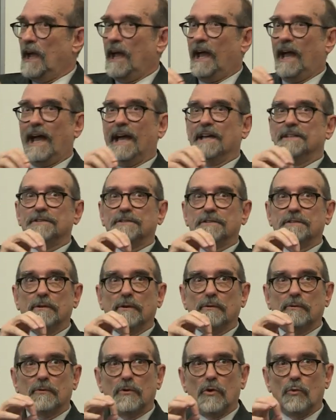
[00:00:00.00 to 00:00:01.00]
as
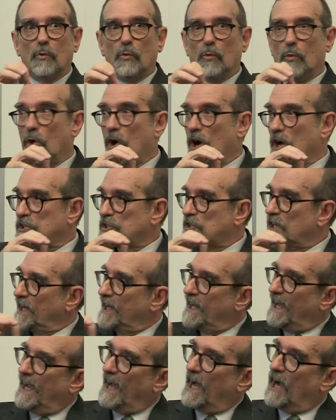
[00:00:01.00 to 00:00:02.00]

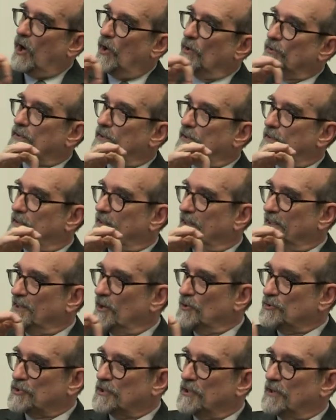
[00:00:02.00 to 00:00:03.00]
washing out the
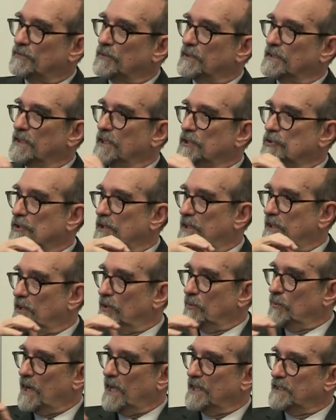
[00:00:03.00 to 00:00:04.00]
notion of religion in
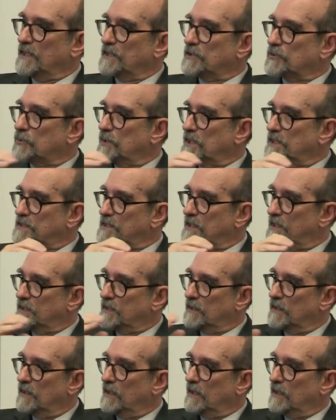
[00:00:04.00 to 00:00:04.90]
a way that treats it